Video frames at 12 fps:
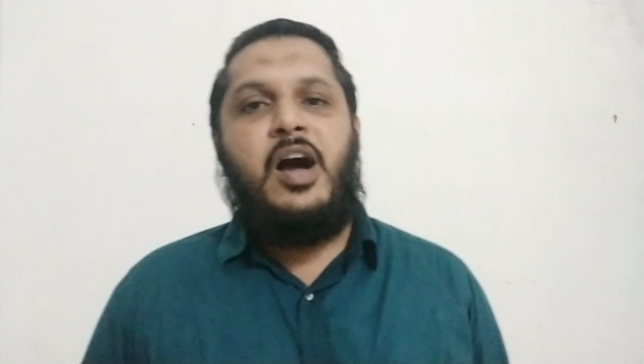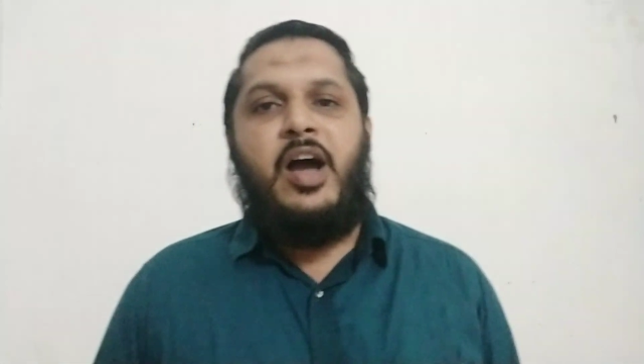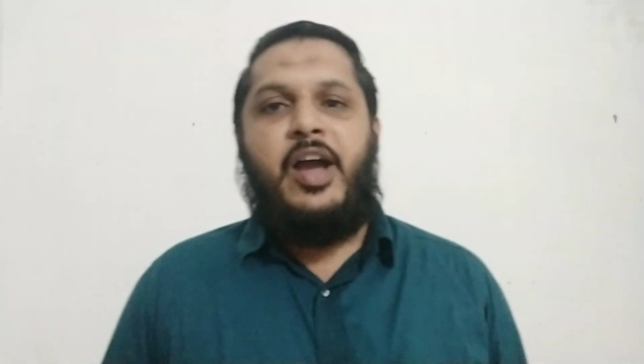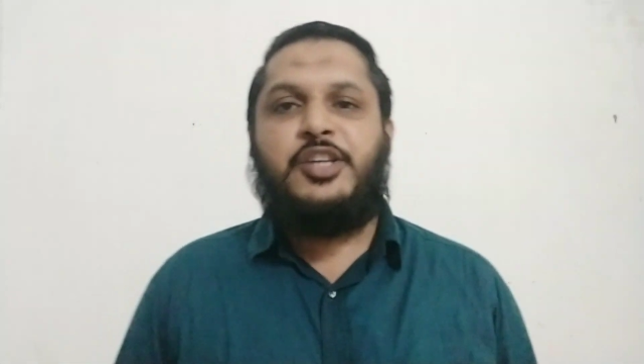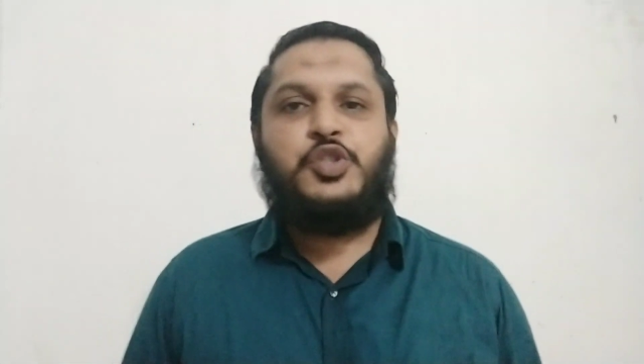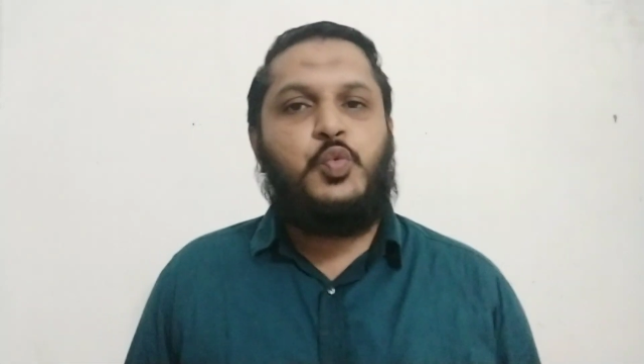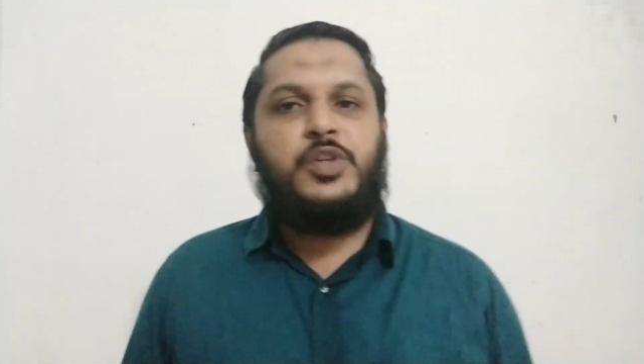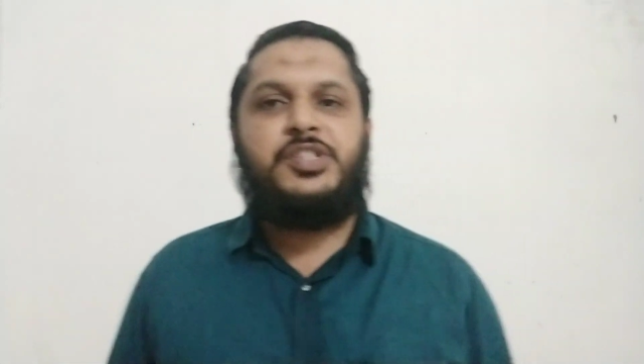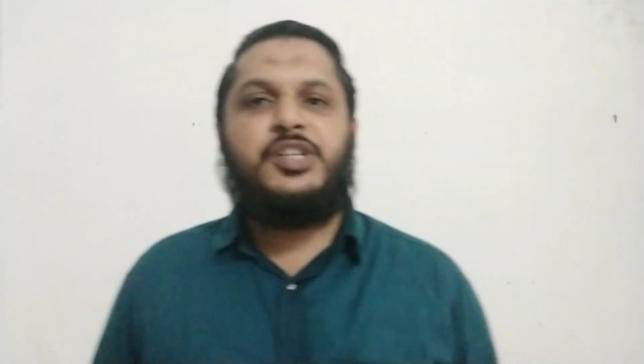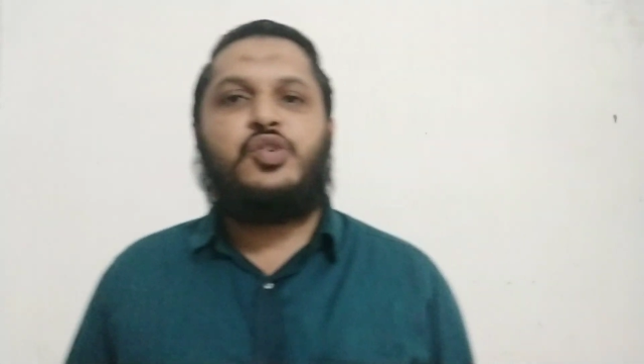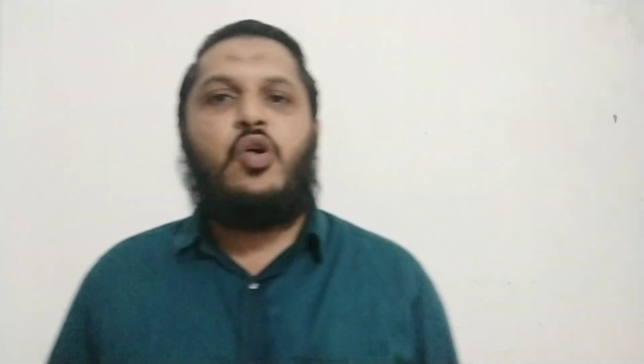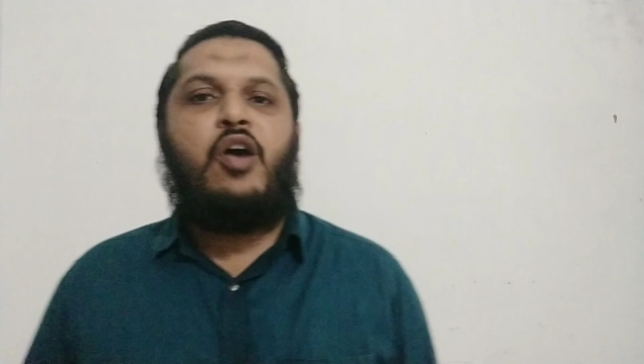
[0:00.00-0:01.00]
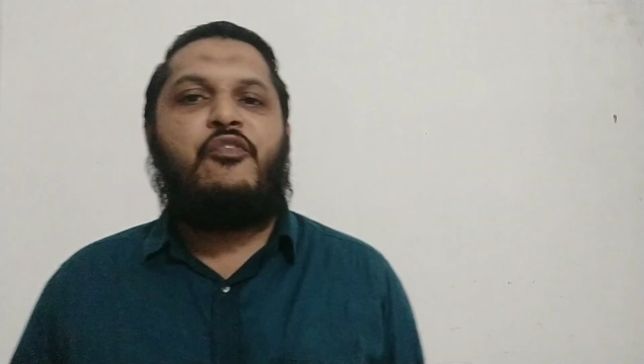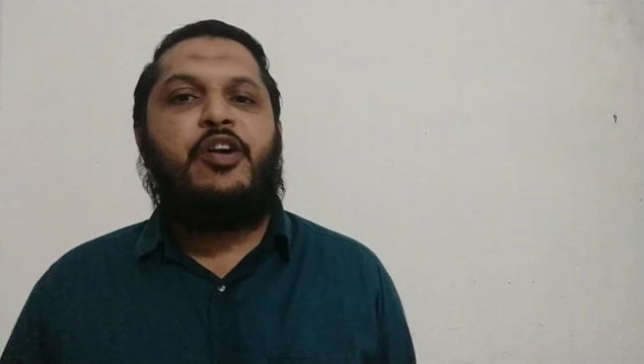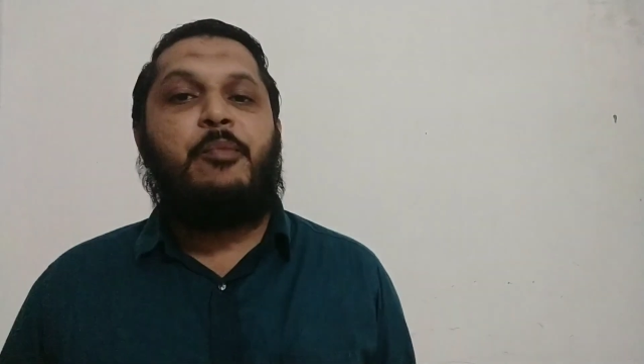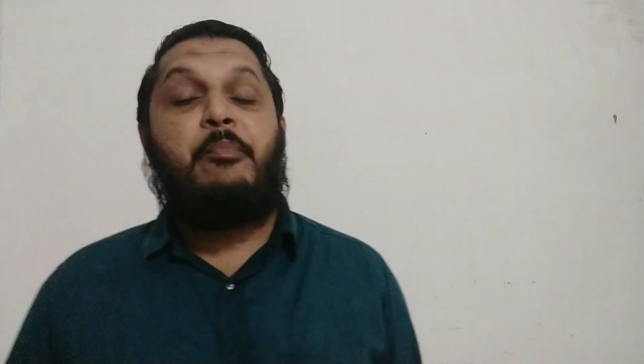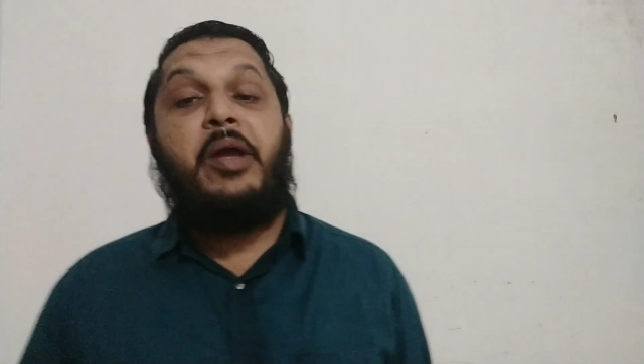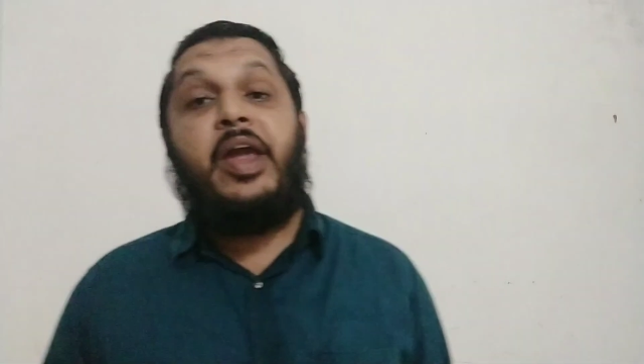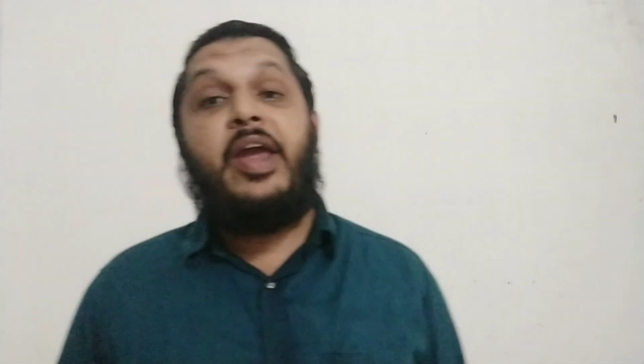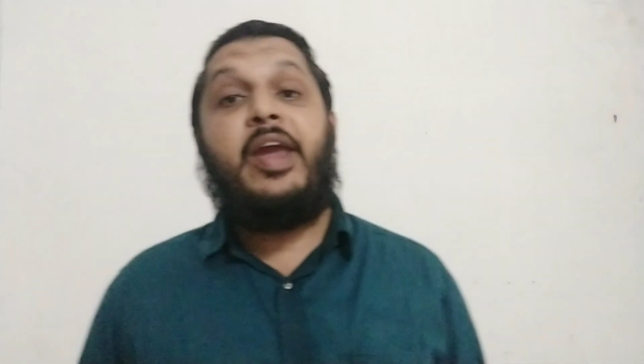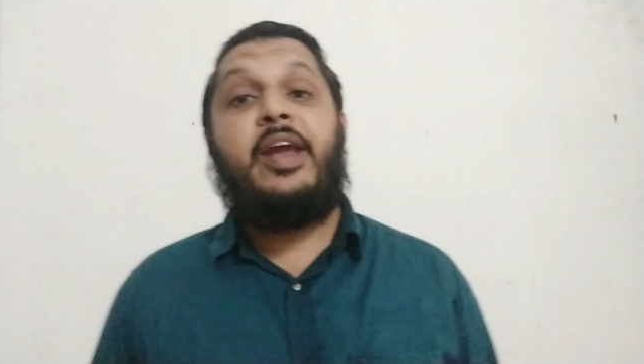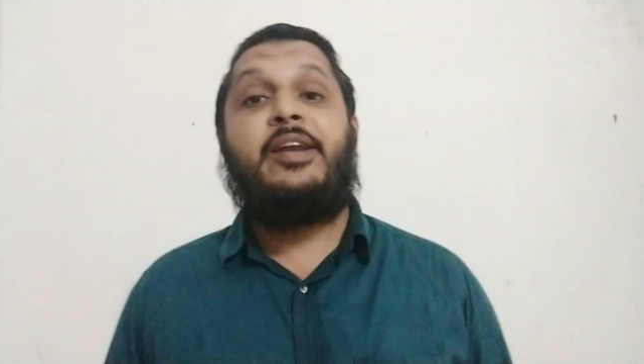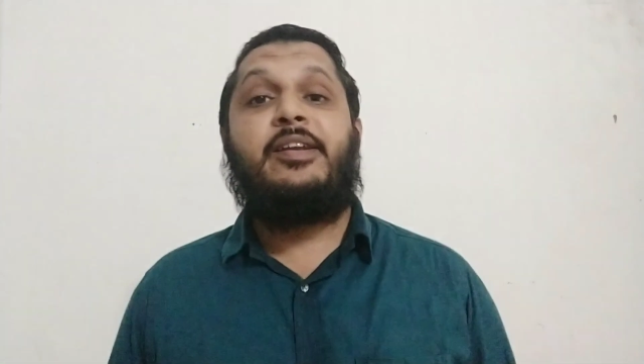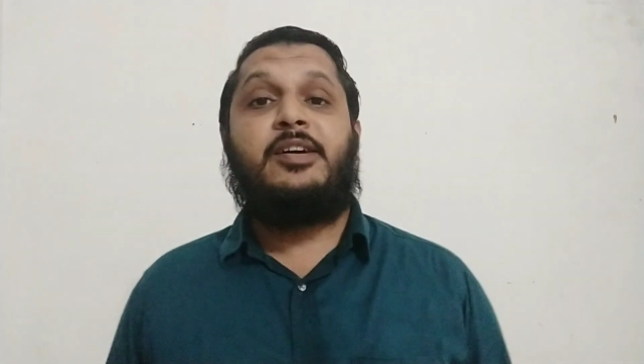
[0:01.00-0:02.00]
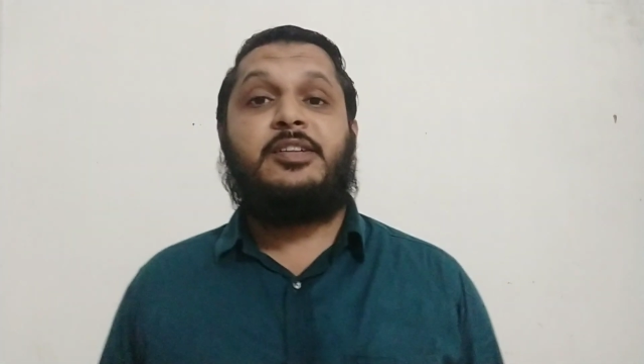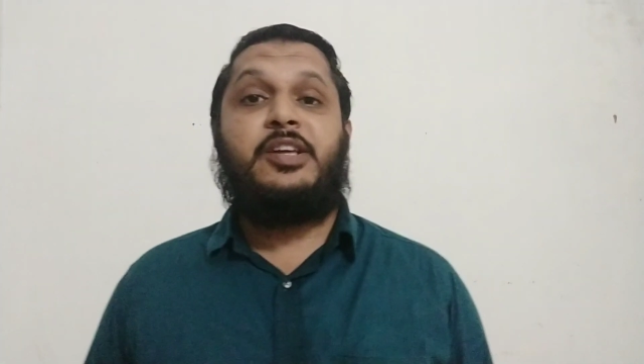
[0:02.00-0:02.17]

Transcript: His visit often made